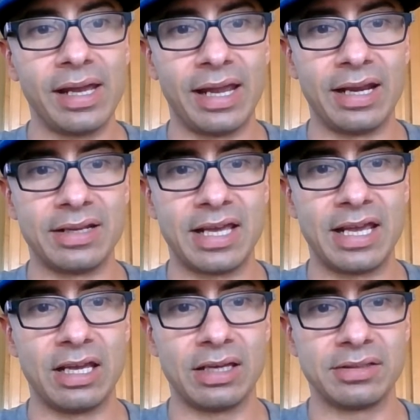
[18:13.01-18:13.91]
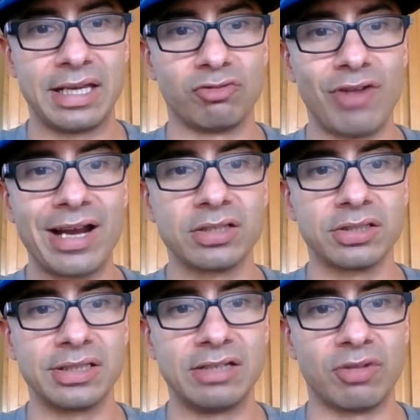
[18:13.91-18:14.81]
and they they
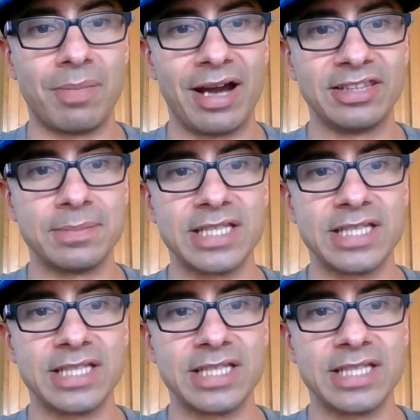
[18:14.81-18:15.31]
regularly remind